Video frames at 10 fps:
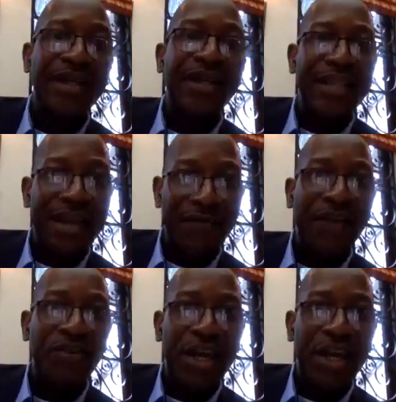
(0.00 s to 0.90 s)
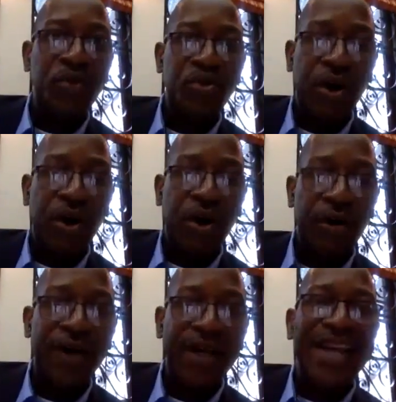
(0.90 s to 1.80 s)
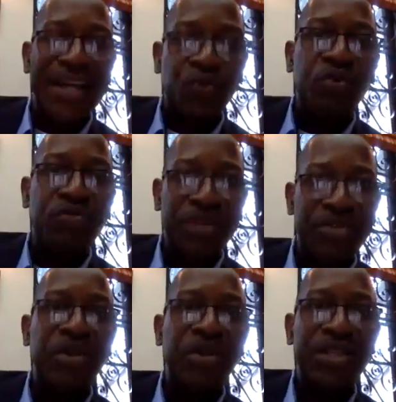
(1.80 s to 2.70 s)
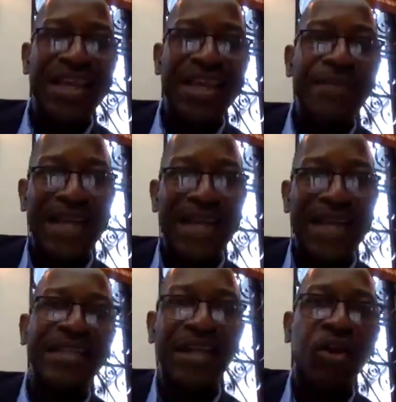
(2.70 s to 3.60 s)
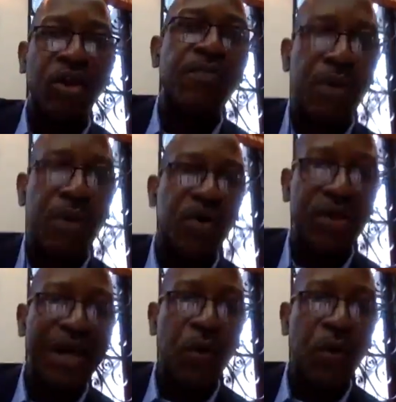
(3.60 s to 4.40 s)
the value they're able to offer, it will result in them getting a lot more than